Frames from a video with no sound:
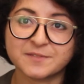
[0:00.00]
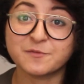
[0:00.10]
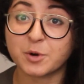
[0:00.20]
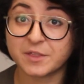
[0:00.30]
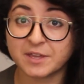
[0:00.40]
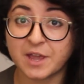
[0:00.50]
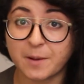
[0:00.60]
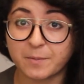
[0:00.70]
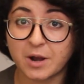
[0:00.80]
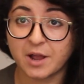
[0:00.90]
for the
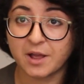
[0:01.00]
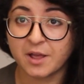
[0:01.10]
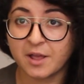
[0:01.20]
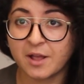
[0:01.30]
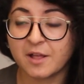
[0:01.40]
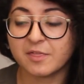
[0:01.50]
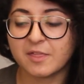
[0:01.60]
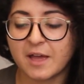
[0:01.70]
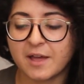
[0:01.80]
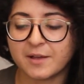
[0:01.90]
camera
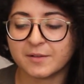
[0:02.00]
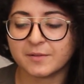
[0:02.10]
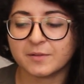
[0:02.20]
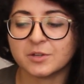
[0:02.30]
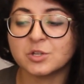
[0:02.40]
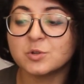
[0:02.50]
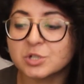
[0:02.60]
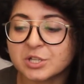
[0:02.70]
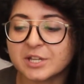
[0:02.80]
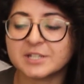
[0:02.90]
that
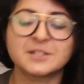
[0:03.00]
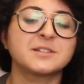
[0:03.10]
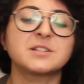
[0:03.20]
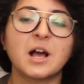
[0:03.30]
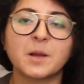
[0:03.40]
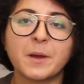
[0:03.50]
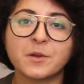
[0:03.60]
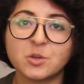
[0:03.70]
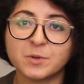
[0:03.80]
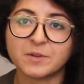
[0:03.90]
usually talk about
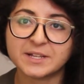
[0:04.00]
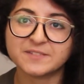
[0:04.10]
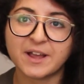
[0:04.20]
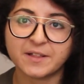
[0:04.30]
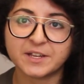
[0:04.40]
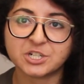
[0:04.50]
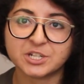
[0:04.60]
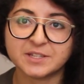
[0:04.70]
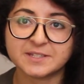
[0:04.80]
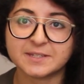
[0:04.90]
human rights
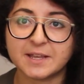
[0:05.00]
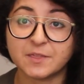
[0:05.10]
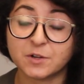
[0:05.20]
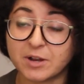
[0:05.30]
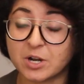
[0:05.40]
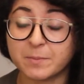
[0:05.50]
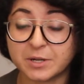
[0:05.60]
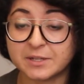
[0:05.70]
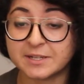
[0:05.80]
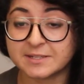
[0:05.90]
violations in the greater
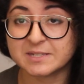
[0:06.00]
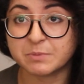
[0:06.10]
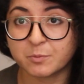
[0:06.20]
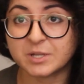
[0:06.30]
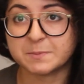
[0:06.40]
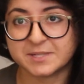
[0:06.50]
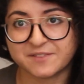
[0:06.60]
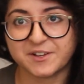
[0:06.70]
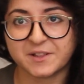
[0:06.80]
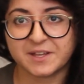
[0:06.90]
Middle East, but more
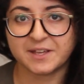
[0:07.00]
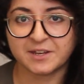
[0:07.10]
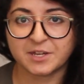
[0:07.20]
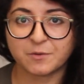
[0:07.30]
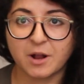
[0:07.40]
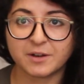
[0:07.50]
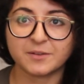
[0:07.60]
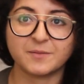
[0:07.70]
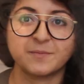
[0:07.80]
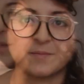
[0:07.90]
specifically in Iran.
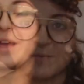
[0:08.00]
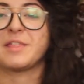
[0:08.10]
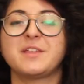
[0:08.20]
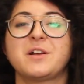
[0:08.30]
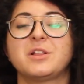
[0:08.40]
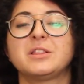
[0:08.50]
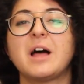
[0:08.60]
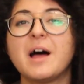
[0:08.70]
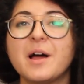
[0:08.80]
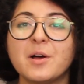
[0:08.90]
I think a
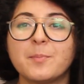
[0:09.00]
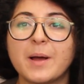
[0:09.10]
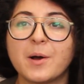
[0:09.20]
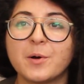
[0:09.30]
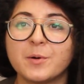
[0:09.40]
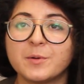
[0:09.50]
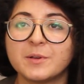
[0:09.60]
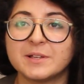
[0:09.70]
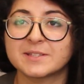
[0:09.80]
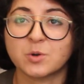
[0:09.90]
lot about
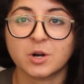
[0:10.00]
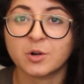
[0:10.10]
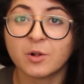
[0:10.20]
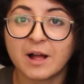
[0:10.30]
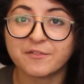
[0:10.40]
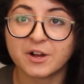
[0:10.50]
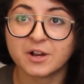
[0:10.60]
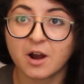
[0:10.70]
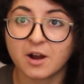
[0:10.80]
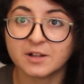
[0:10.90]
historical
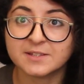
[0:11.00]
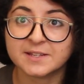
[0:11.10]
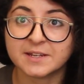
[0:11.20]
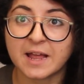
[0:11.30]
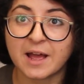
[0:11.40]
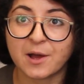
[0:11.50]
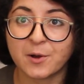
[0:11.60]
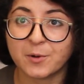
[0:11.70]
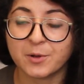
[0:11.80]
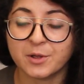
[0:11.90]
avant-gardes and
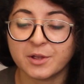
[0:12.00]
how